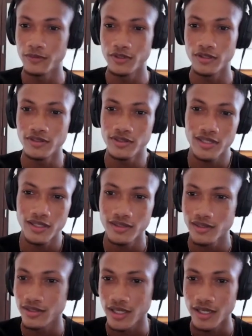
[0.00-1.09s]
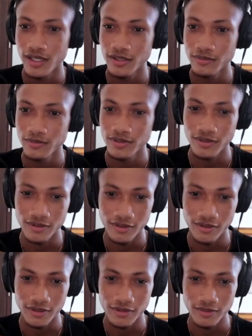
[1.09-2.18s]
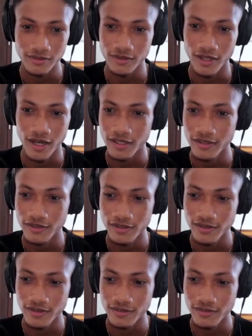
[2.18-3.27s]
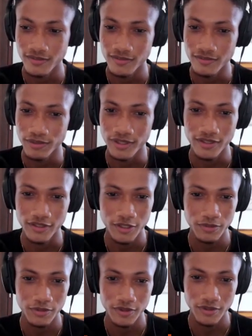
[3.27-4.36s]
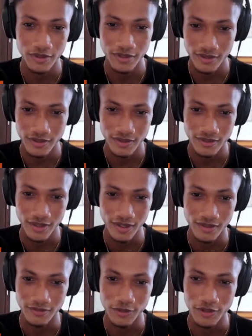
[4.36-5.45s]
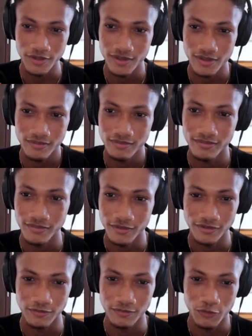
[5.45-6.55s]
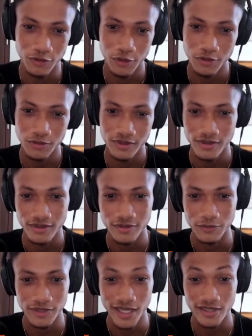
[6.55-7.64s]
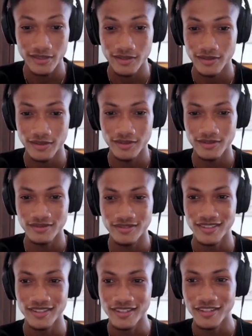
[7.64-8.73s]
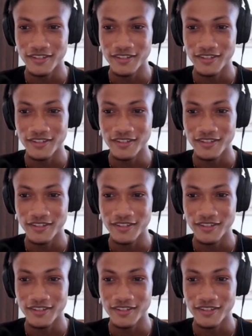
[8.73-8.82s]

And we all just kind of jammed, you know. Kyle just played a couple chords and we just rode with it. We actually didn't